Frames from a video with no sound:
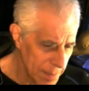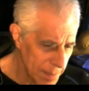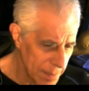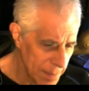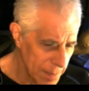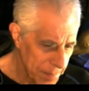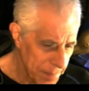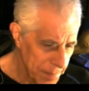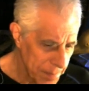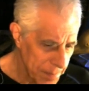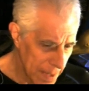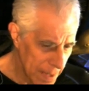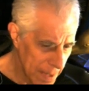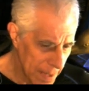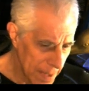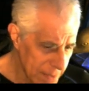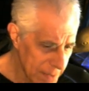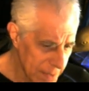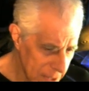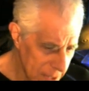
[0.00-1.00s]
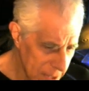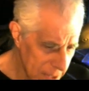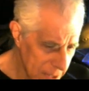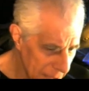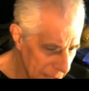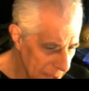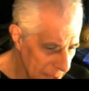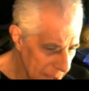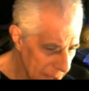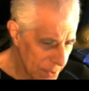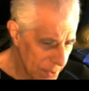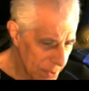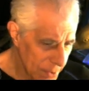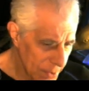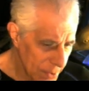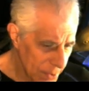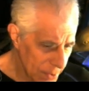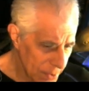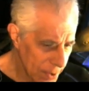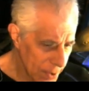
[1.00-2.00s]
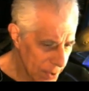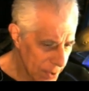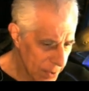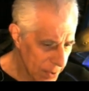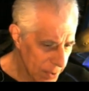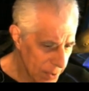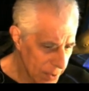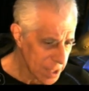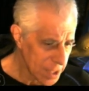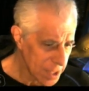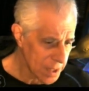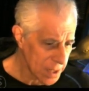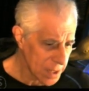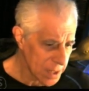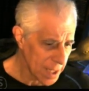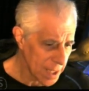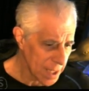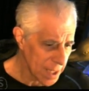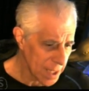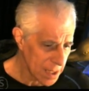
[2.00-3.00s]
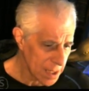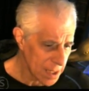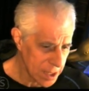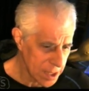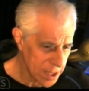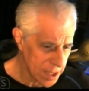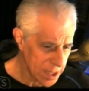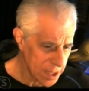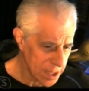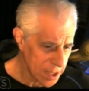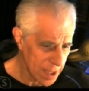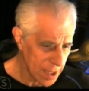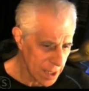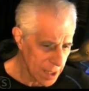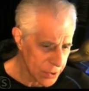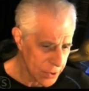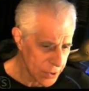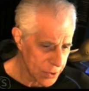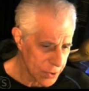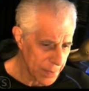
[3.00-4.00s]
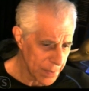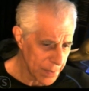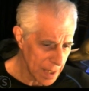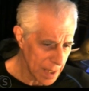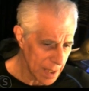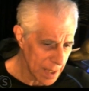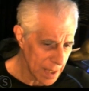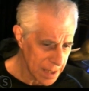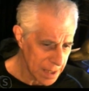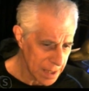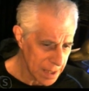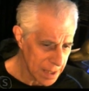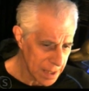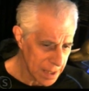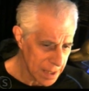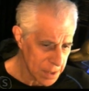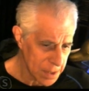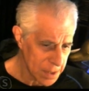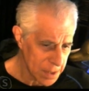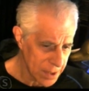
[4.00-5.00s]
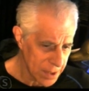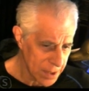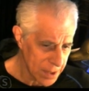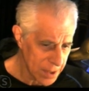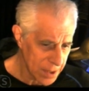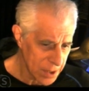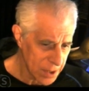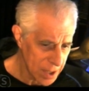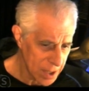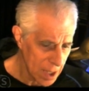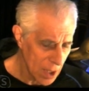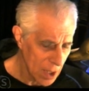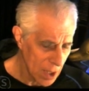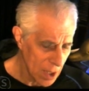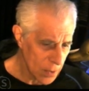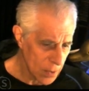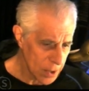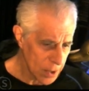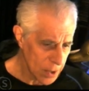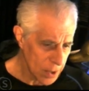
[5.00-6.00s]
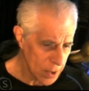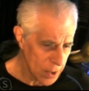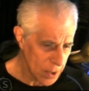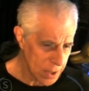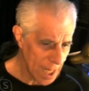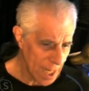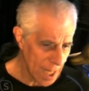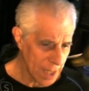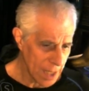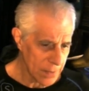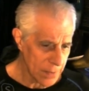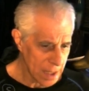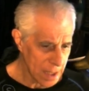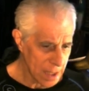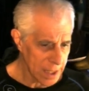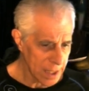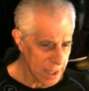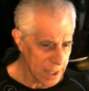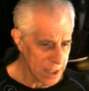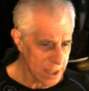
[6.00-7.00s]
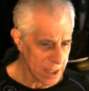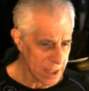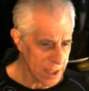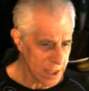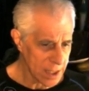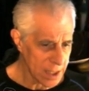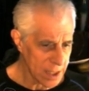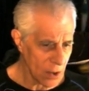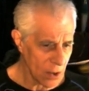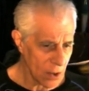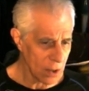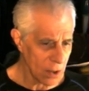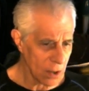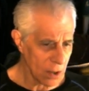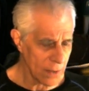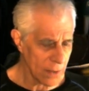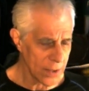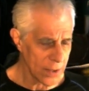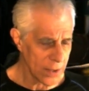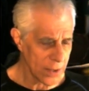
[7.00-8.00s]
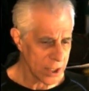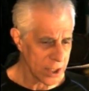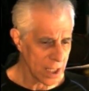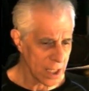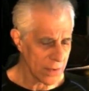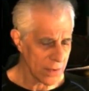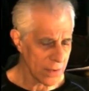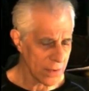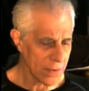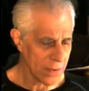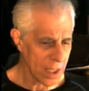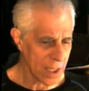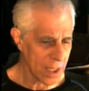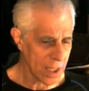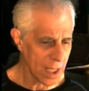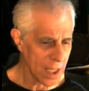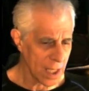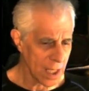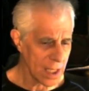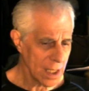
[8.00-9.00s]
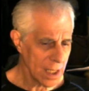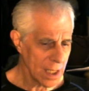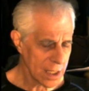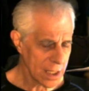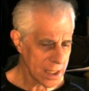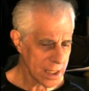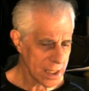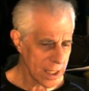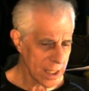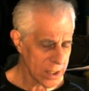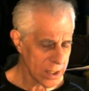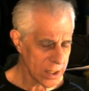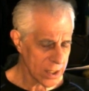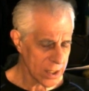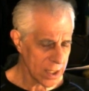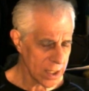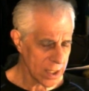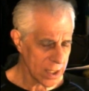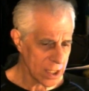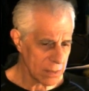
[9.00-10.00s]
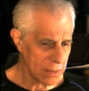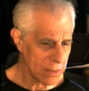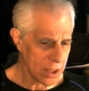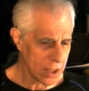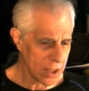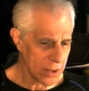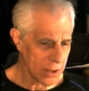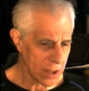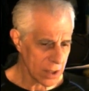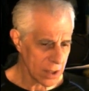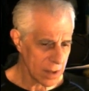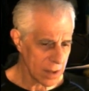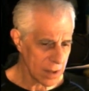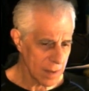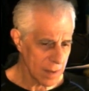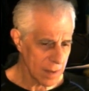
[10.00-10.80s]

And I have to say, the greatest mistake that Donald Trump ever made in his presidency was not releasing all of the JFK assassination material.